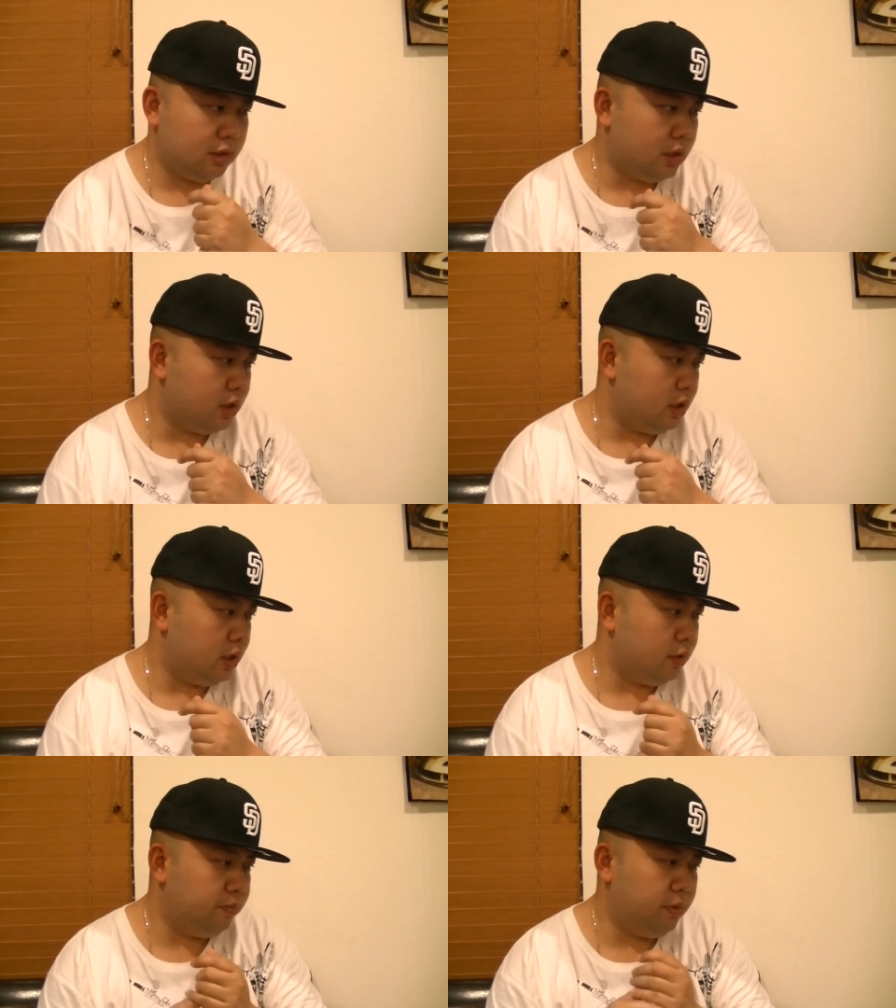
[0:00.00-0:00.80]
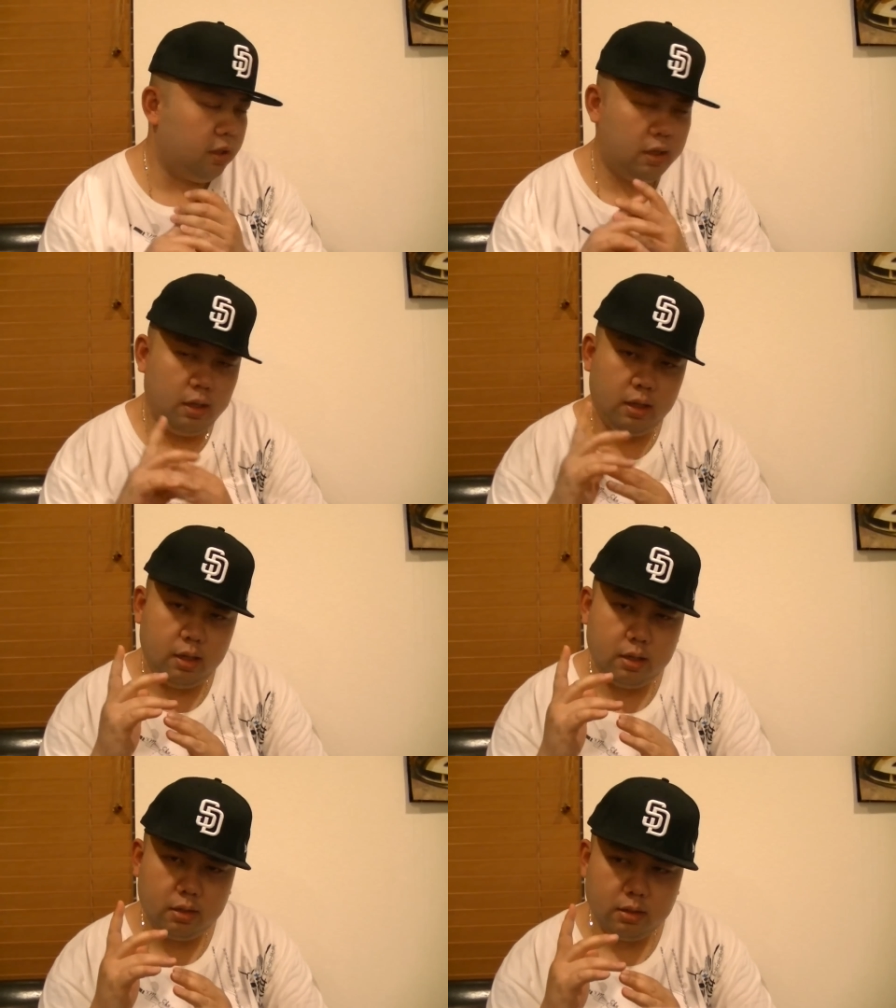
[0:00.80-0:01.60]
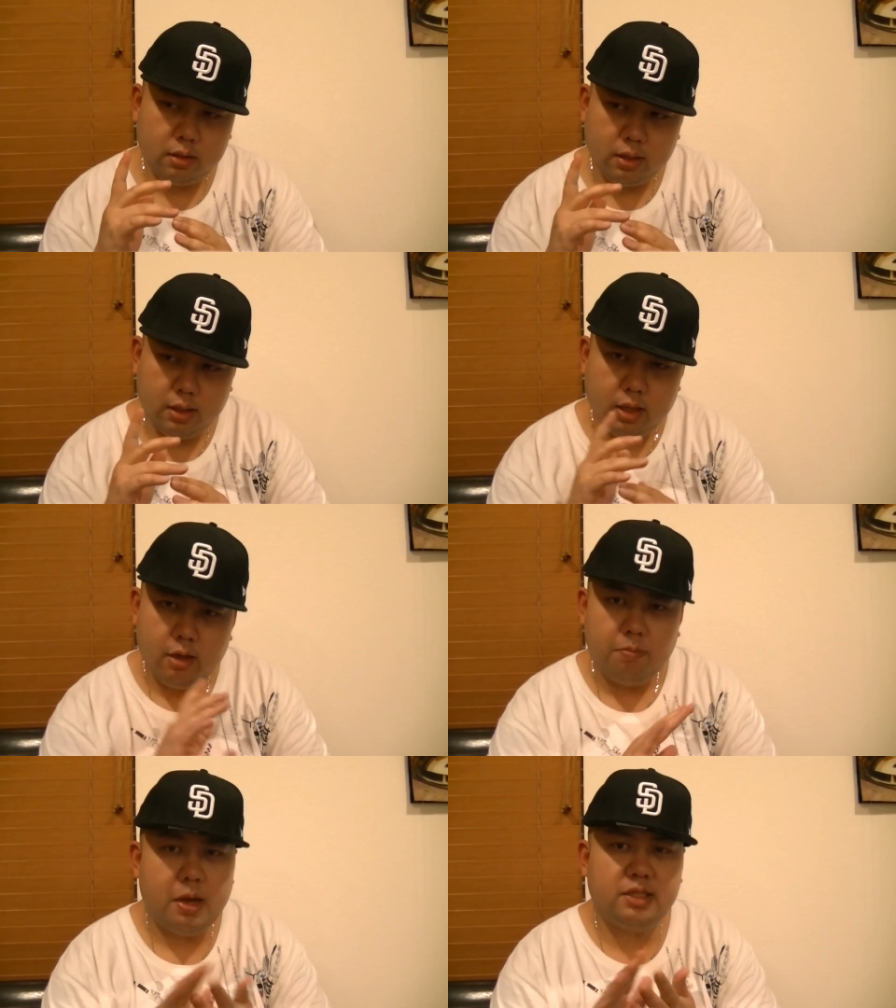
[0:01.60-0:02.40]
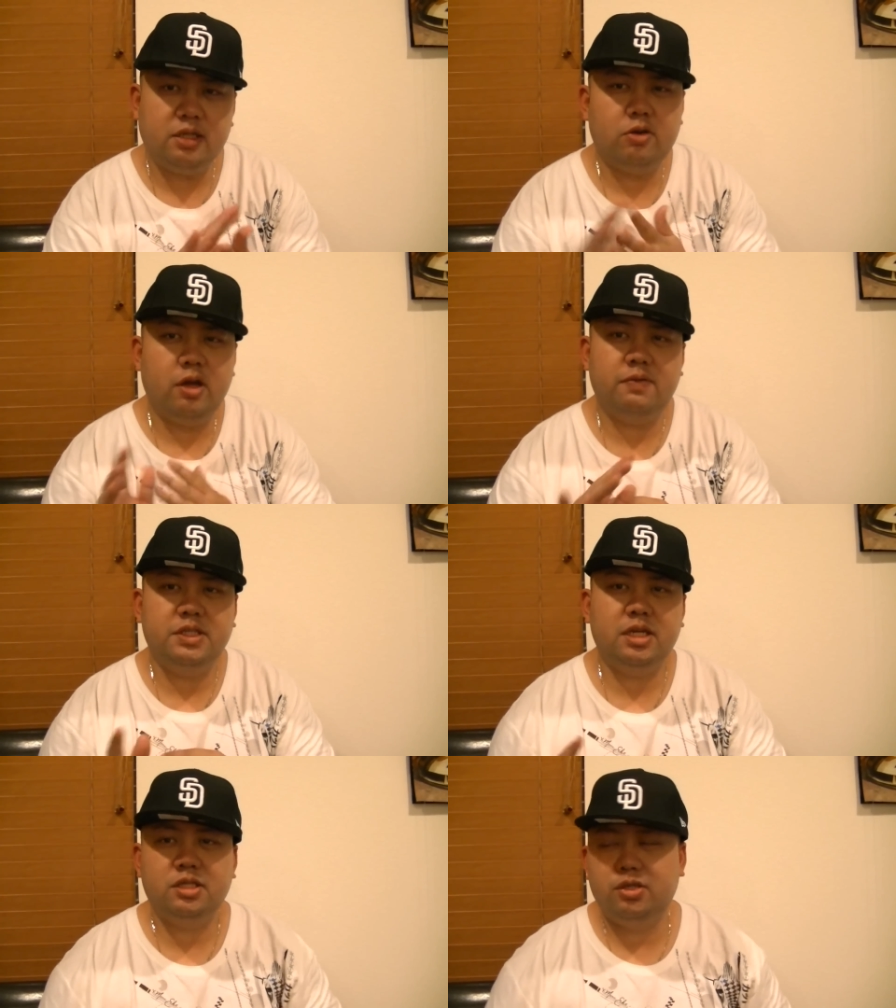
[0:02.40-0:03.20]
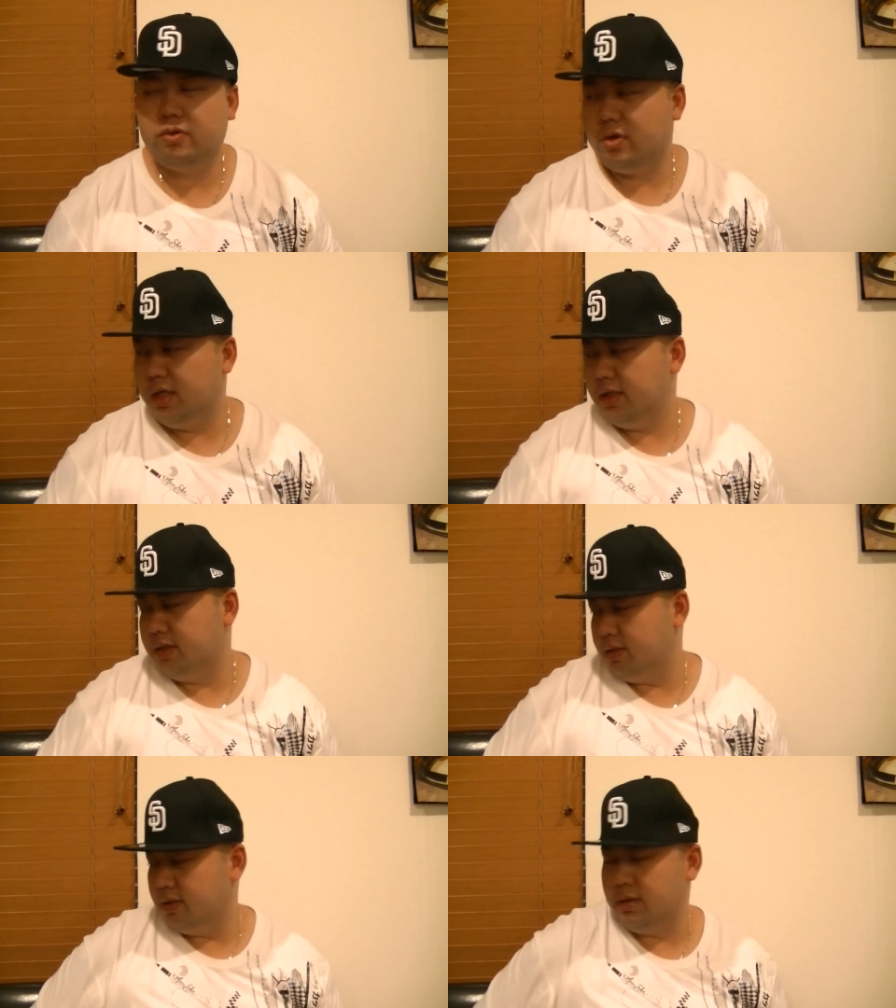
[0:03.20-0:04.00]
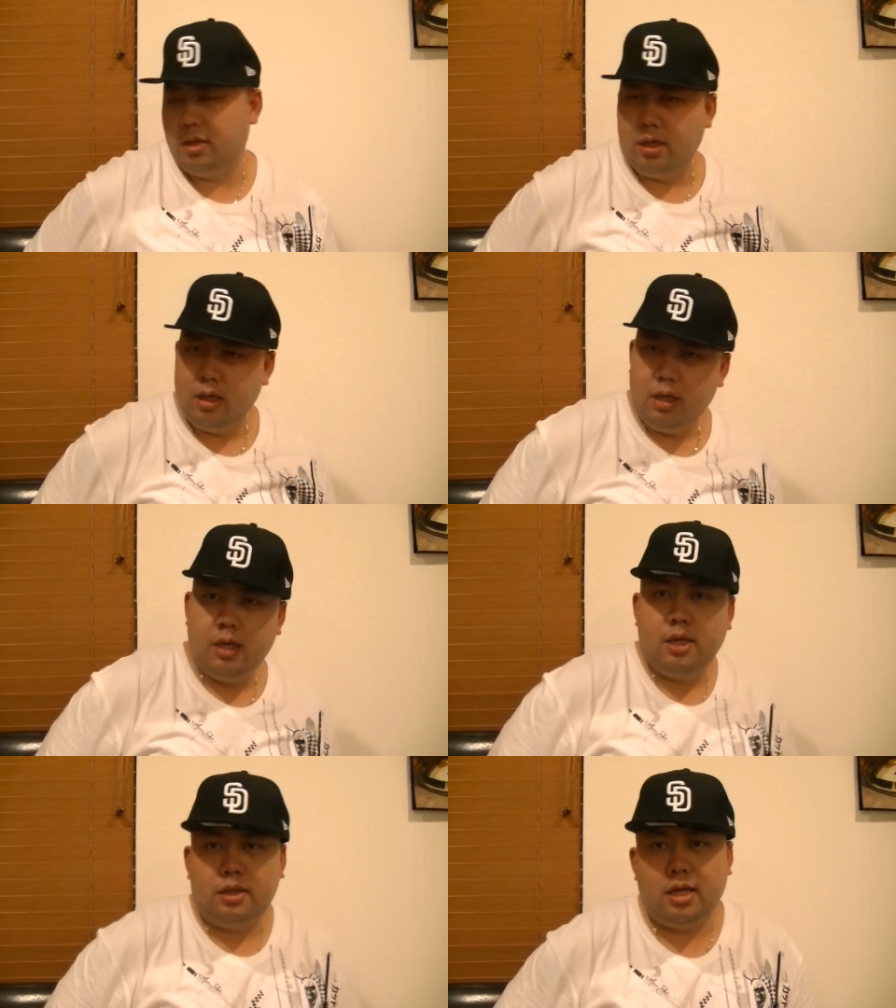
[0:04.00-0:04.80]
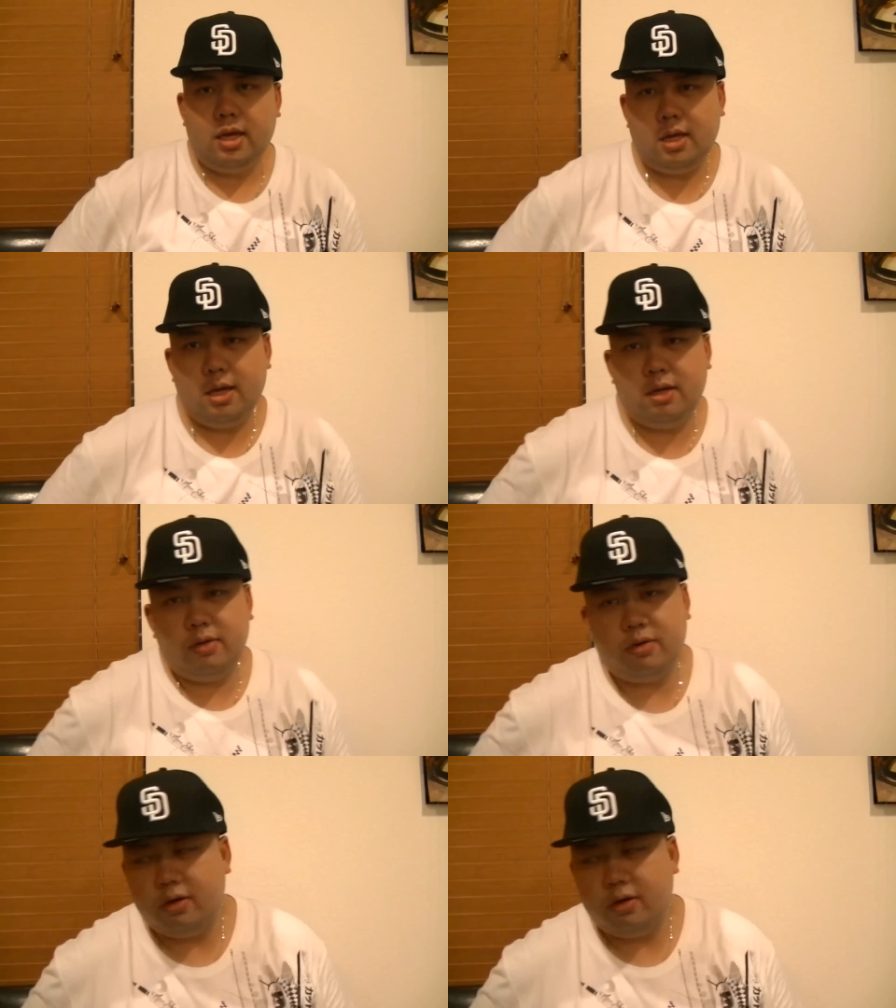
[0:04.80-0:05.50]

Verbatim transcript: I've been passing on every single shoe release that I don't